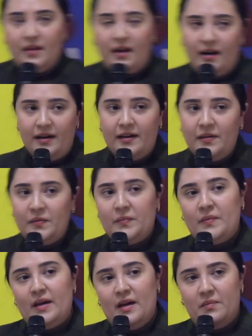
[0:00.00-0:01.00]
I
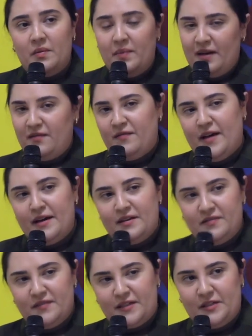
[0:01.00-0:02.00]
am a big fan
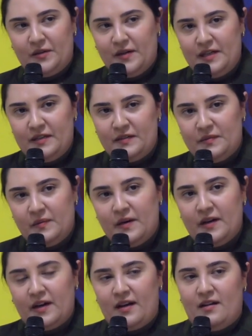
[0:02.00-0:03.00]
of Victoria's
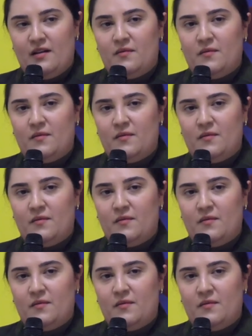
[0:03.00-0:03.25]
work, and I